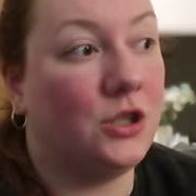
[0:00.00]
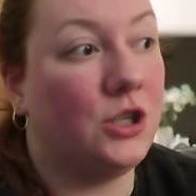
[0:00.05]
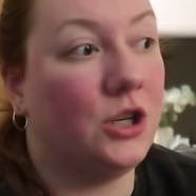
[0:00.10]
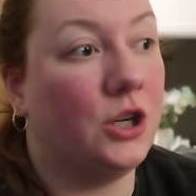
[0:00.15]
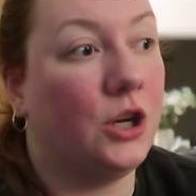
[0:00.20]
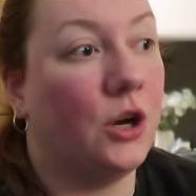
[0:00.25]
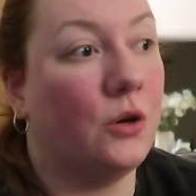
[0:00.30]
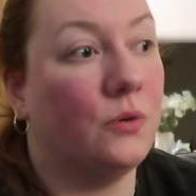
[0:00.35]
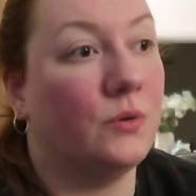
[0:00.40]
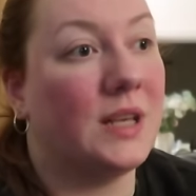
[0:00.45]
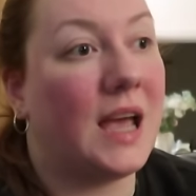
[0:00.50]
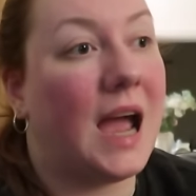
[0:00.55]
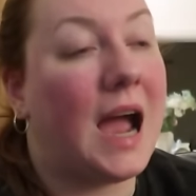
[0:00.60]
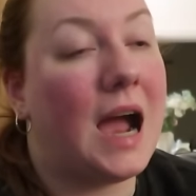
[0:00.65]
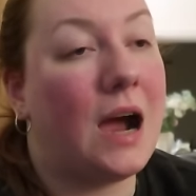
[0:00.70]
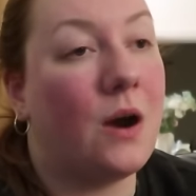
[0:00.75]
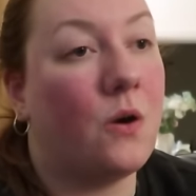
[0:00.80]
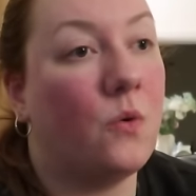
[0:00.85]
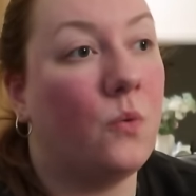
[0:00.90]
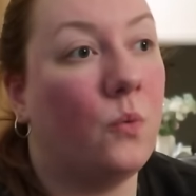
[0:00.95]
She goes
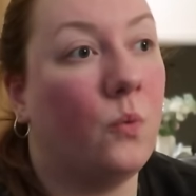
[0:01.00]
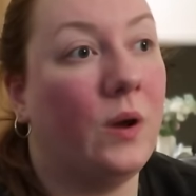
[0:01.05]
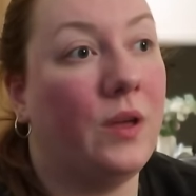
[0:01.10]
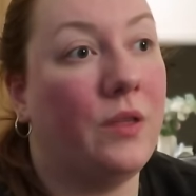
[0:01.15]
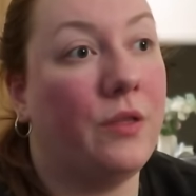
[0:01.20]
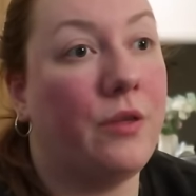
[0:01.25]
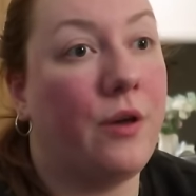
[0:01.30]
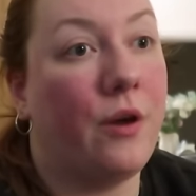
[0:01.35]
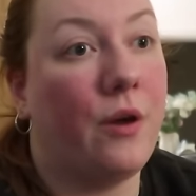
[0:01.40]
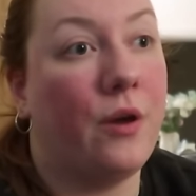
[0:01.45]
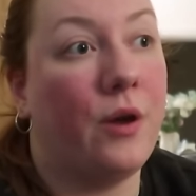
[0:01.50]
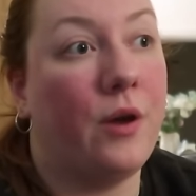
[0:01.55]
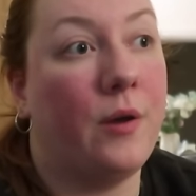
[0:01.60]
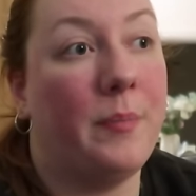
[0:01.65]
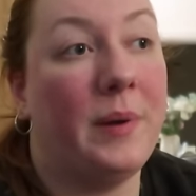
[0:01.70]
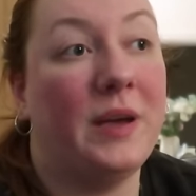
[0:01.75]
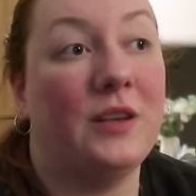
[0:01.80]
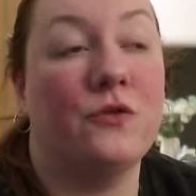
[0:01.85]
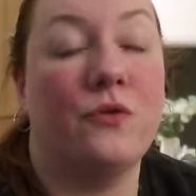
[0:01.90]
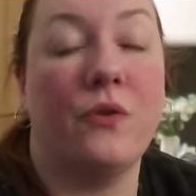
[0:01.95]
out with her
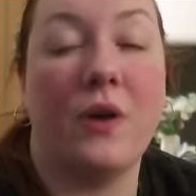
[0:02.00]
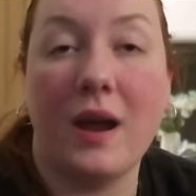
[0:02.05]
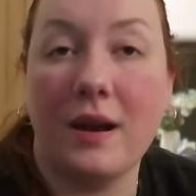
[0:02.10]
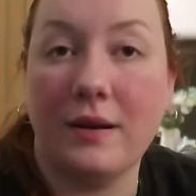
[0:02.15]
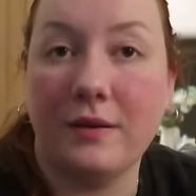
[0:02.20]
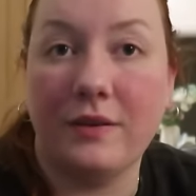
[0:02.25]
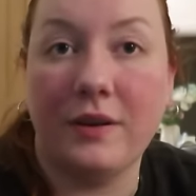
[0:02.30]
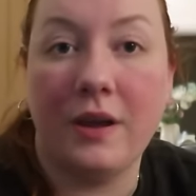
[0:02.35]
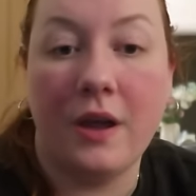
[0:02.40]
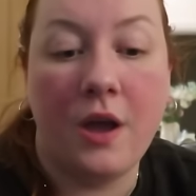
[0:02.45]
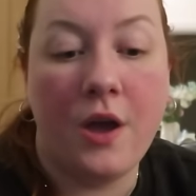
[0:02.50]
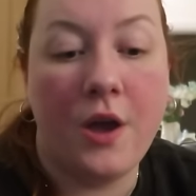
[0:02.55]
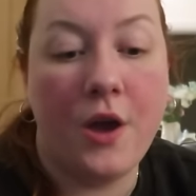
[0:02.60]
best friend